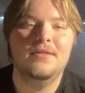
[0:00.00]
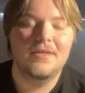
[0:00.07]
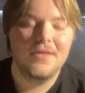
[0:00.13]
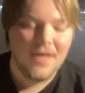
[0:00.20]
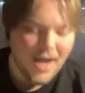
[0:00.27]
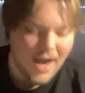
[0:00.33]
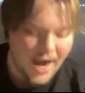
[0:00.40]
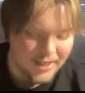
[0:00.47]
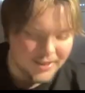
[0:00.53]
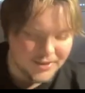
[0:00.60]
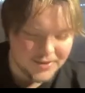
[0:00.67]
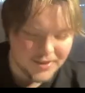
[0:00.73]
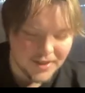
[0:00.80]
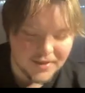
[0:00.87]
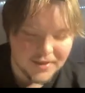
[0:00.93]
And also right.
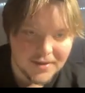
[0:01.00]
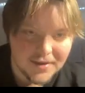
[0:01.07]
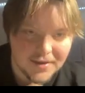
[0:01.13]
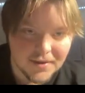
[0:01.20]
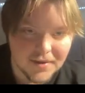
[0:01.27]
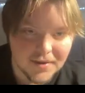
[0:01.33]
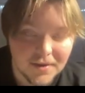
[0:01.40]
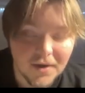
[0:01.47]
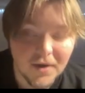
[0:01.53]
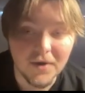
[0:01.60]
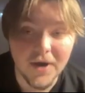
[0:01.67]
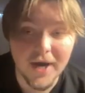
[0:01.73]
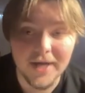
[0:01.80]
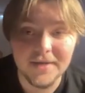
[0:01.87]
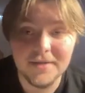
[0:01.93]
a very
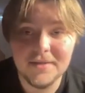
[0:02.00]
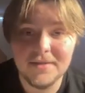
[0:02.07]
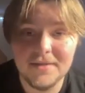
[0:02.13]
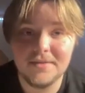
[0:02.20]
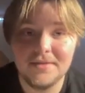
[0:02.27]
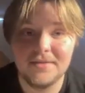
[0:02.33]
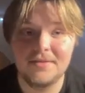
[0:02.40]
uh, upsetting